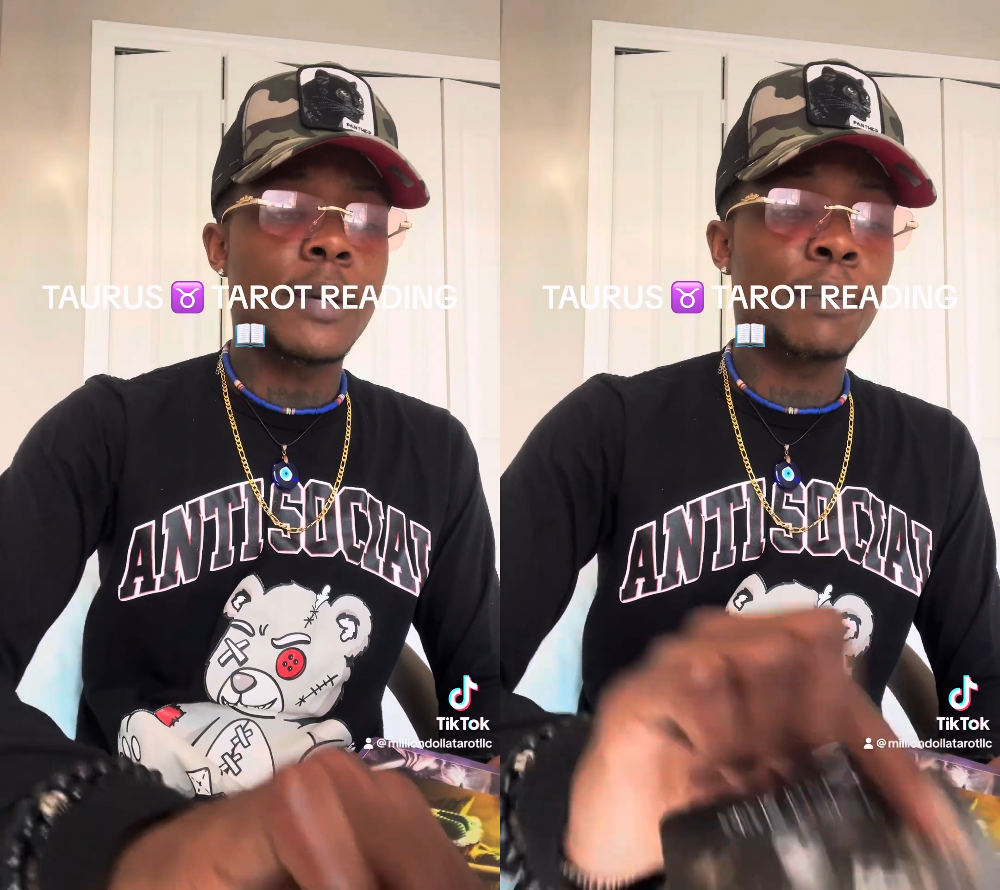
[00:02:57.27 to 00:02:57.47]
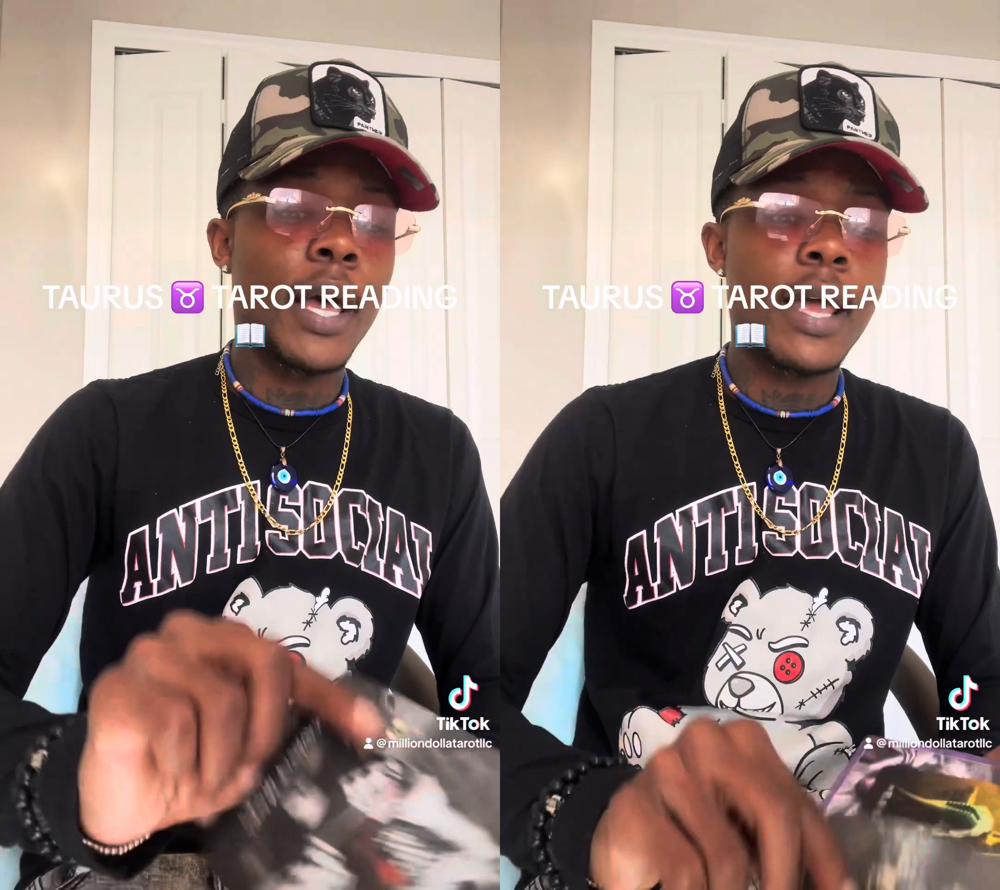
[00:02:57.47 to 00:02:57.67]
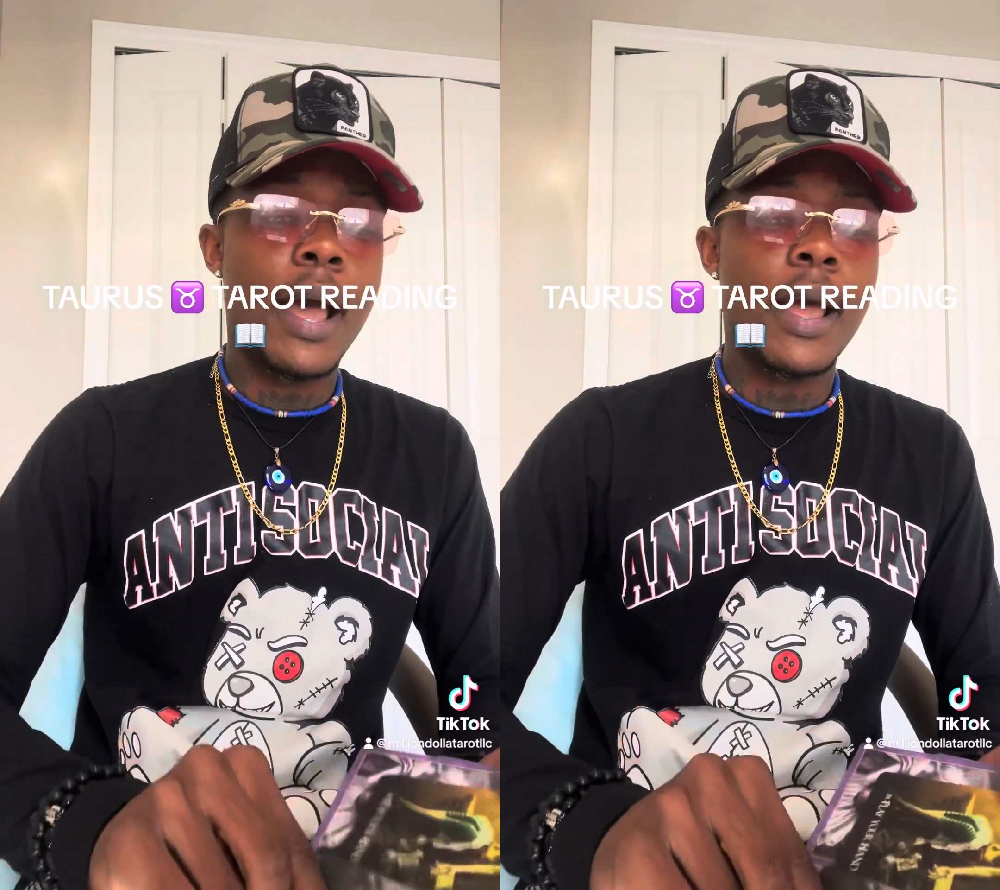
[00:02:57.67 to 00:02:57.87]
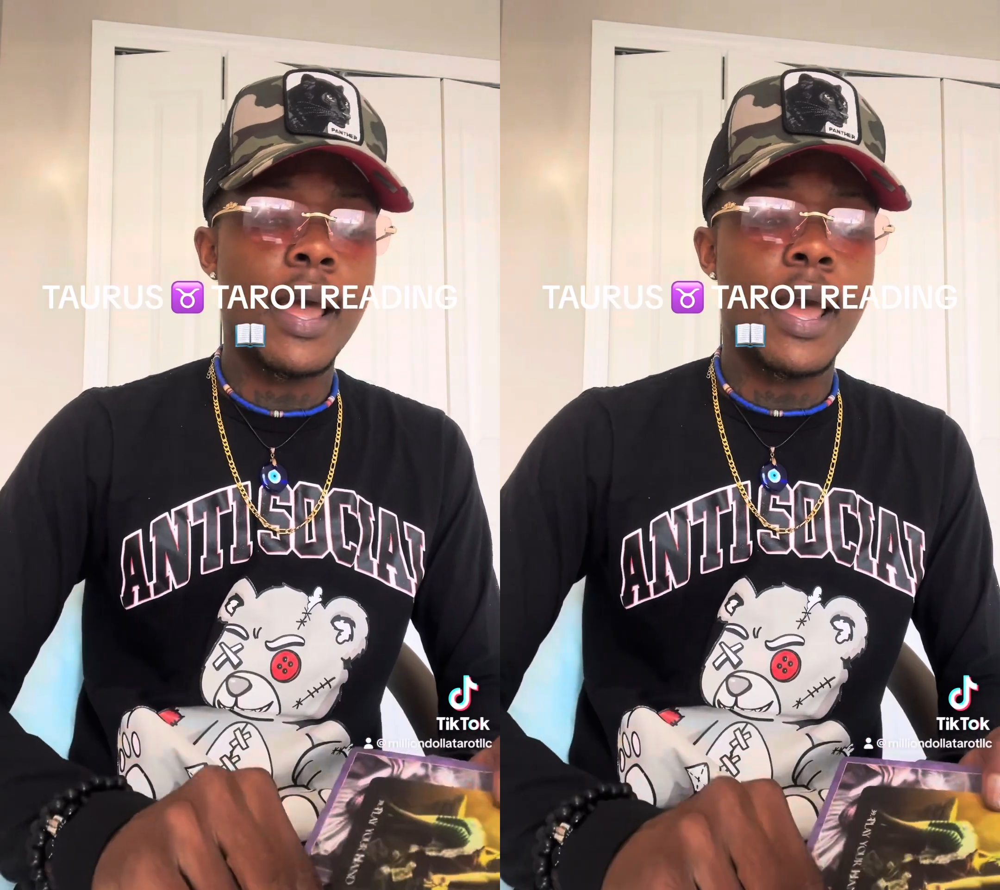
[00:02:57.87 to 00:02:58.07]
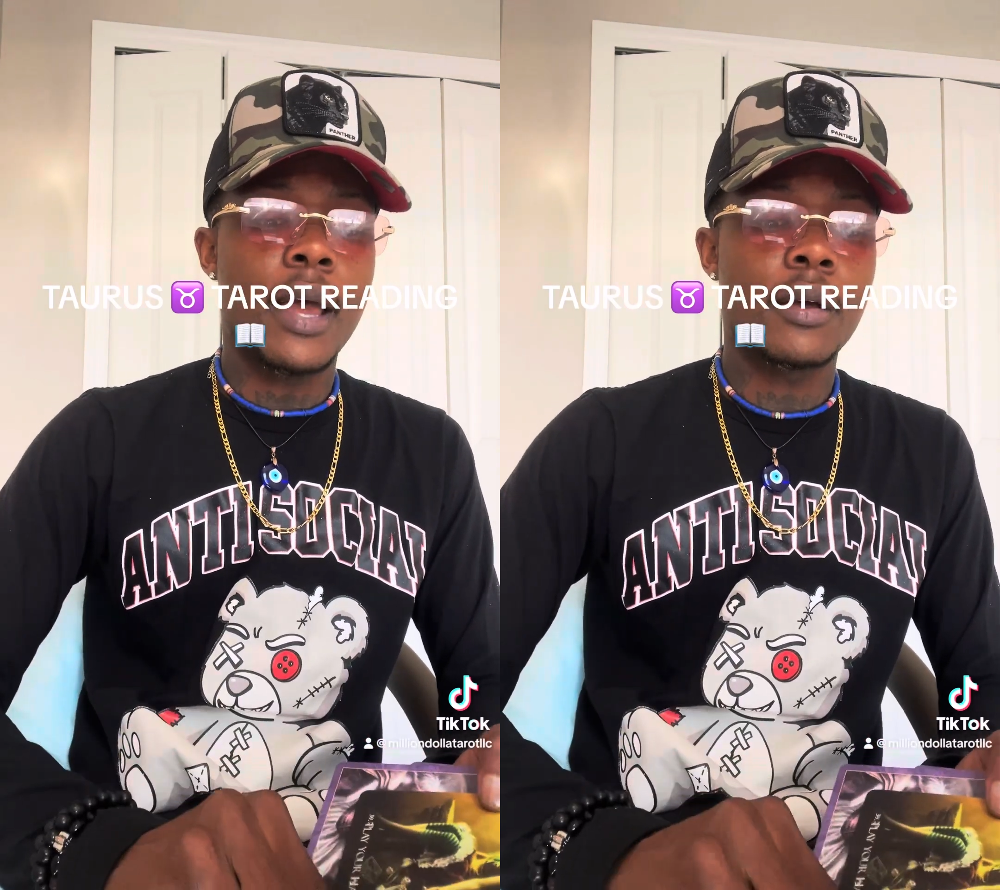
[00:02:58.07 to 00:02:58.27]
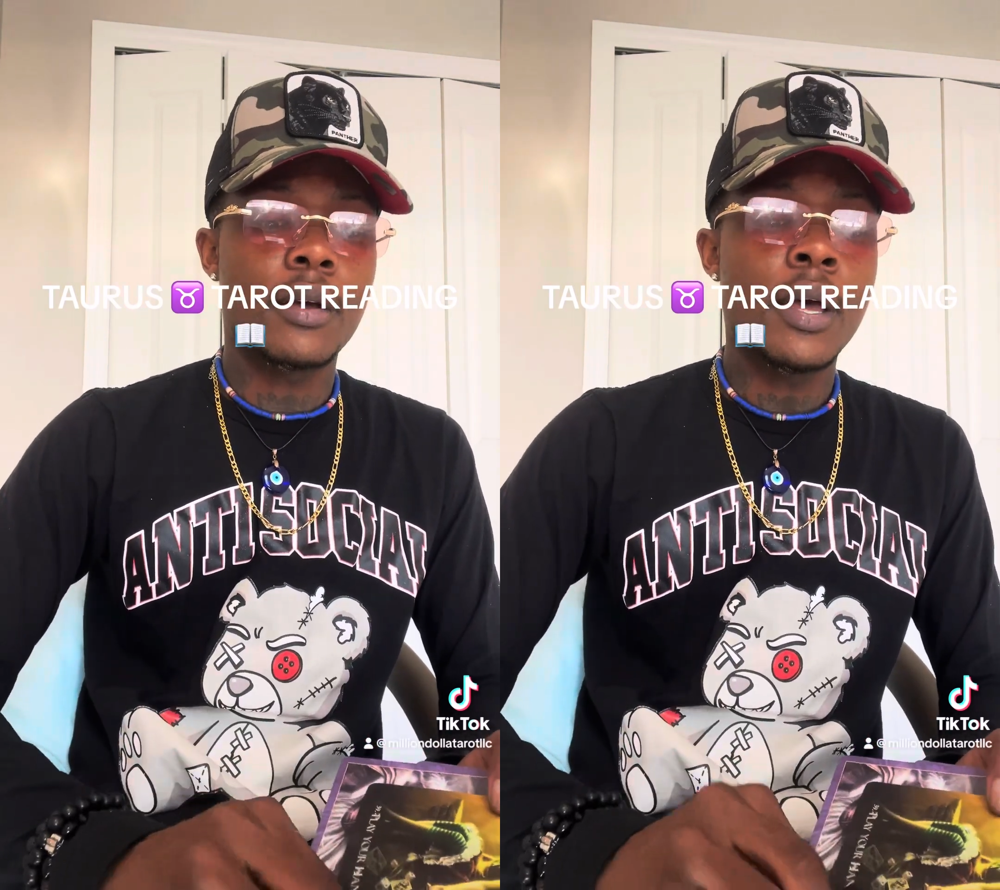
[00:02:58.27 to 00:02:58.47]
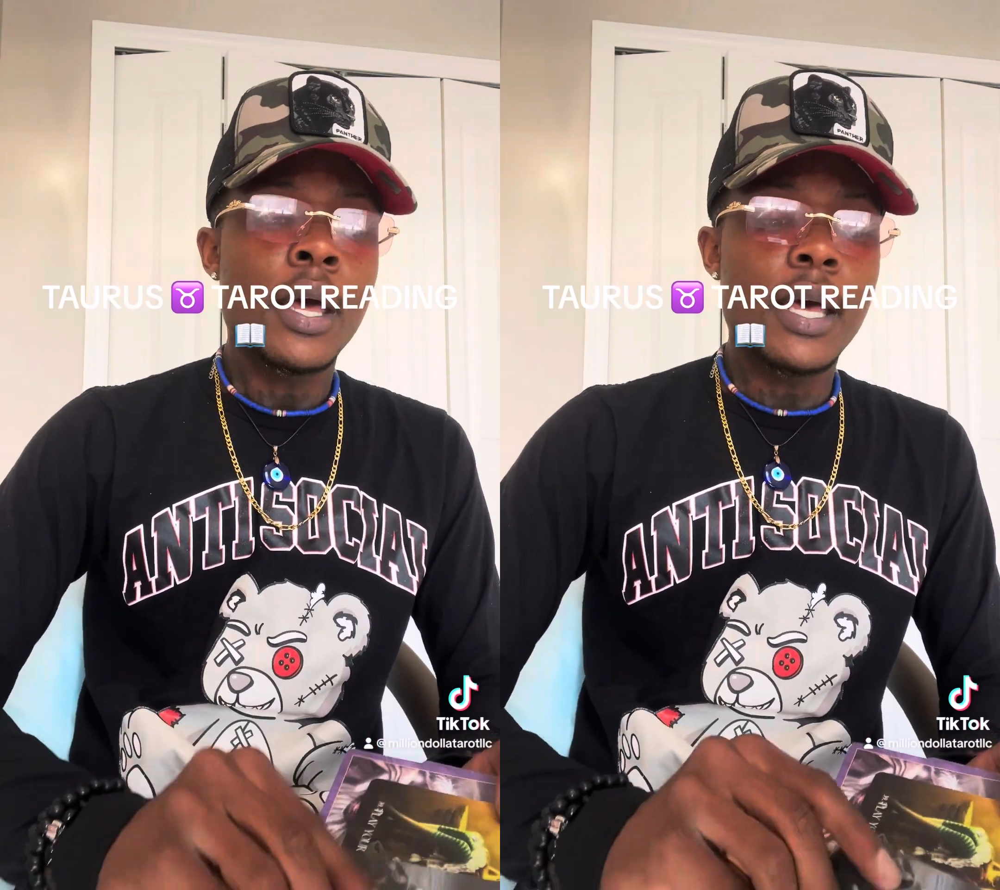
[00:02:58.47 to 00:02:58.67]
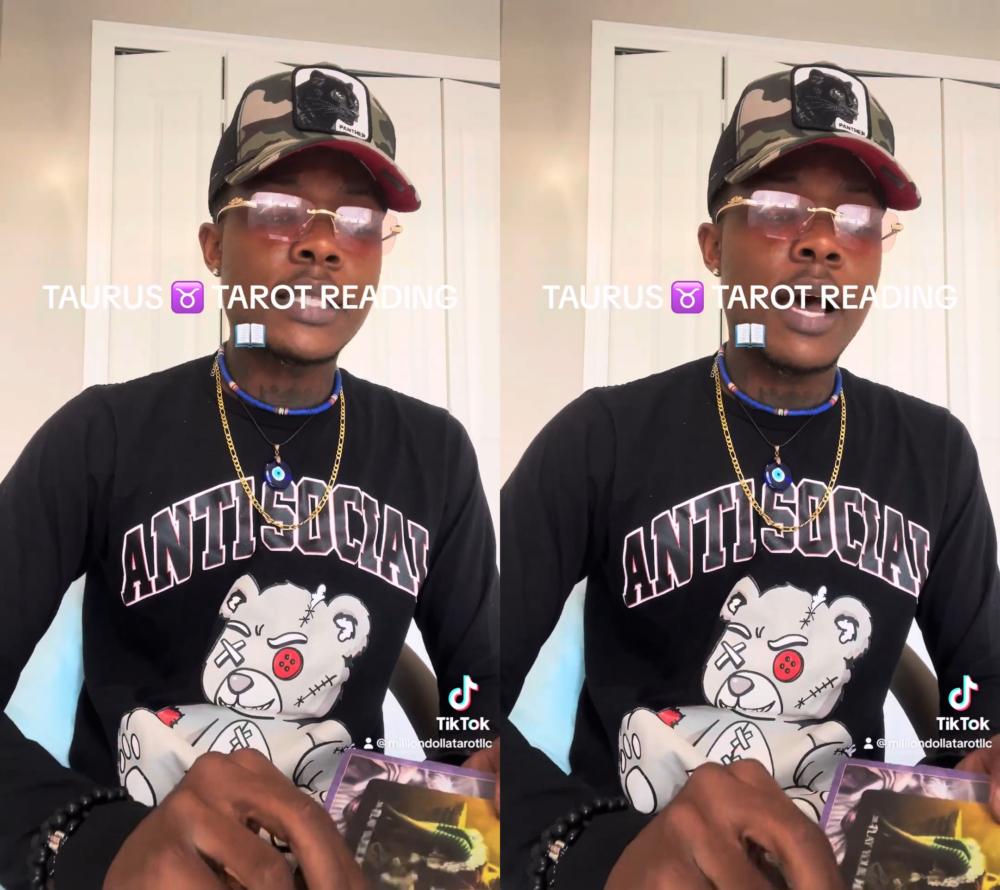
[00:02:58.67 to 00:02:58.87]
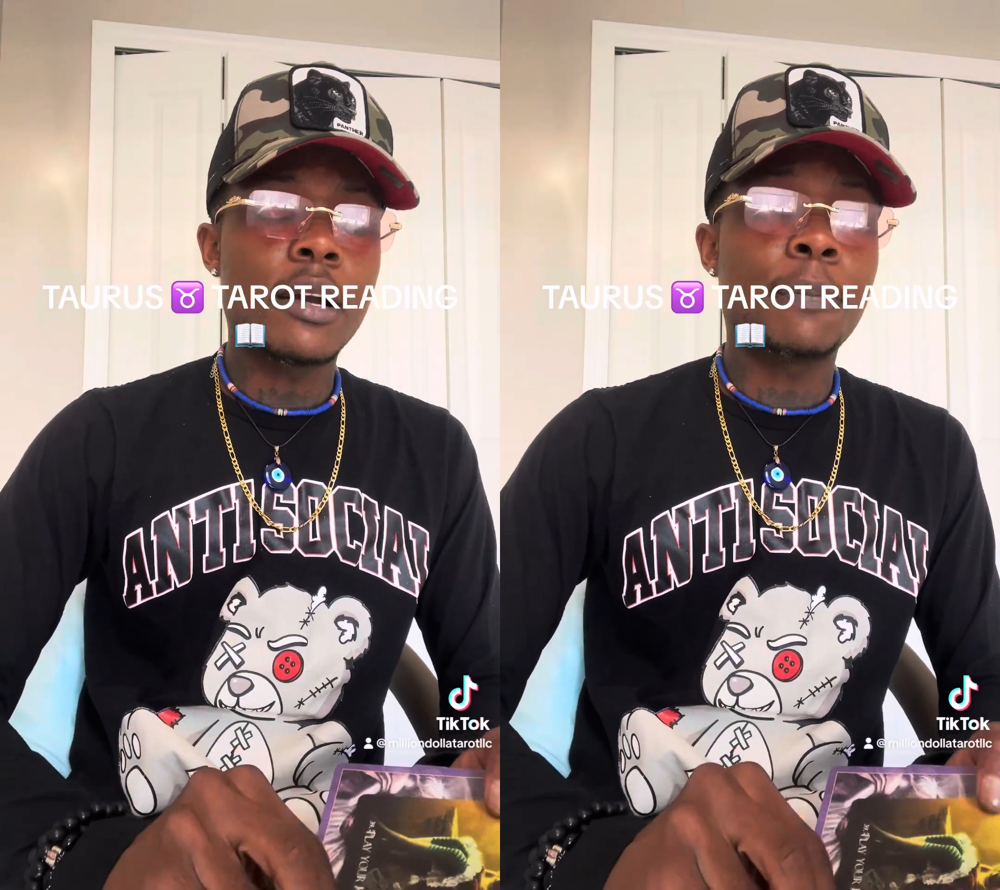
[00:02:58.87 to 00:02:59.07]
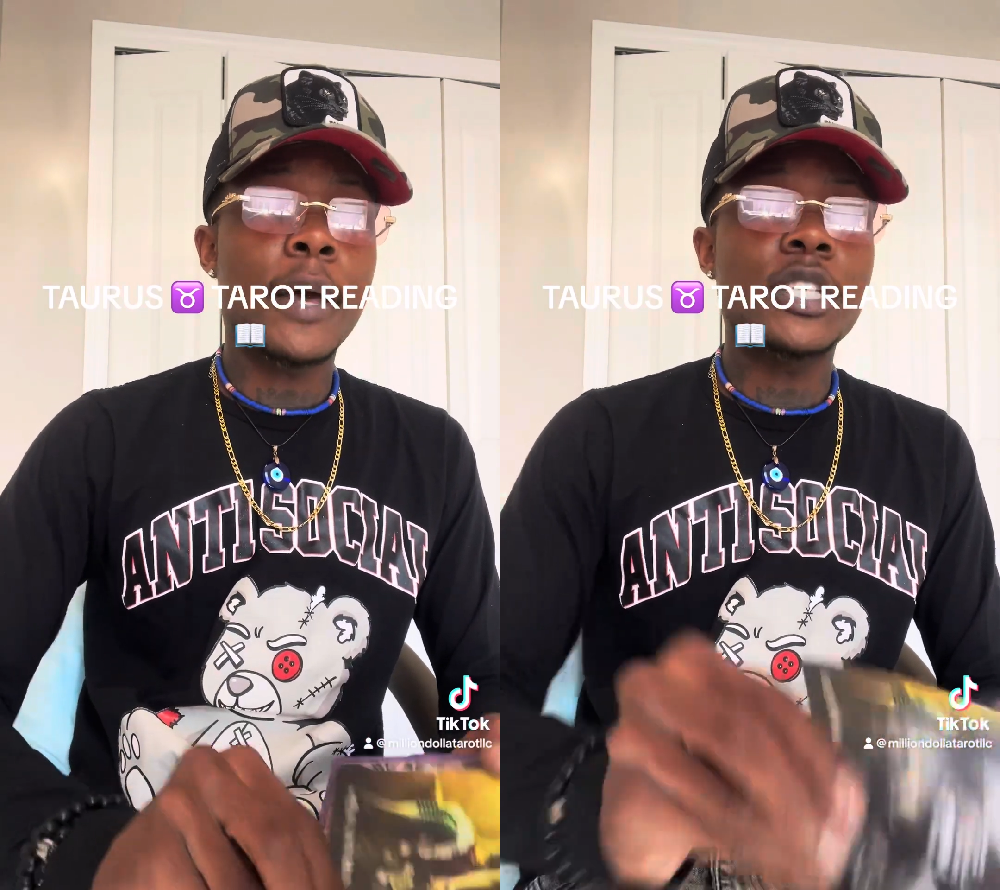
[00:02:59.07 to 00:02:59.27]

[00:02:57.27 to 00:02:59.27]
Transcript: and play your hand. It's time to play